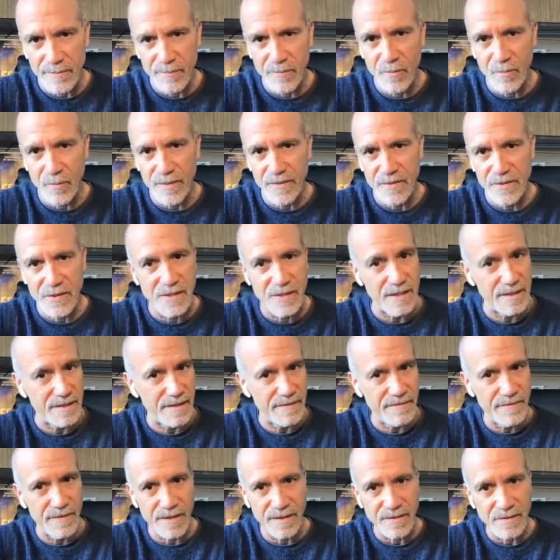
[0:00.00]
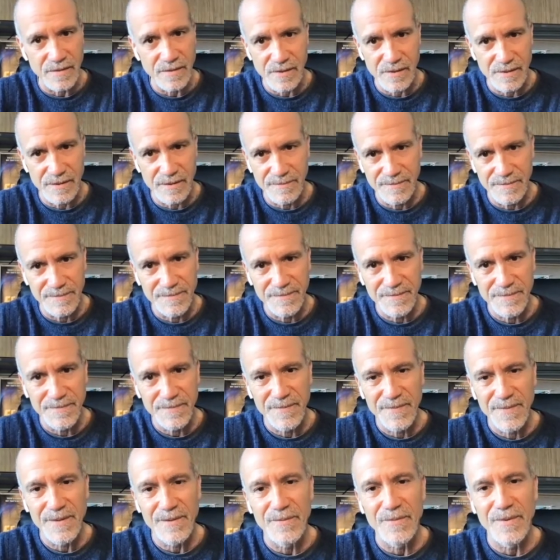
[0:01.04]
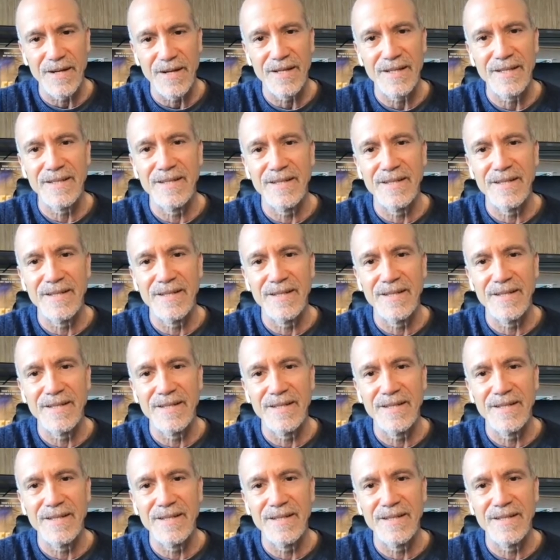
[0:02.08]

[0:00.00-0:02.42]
with significance, right?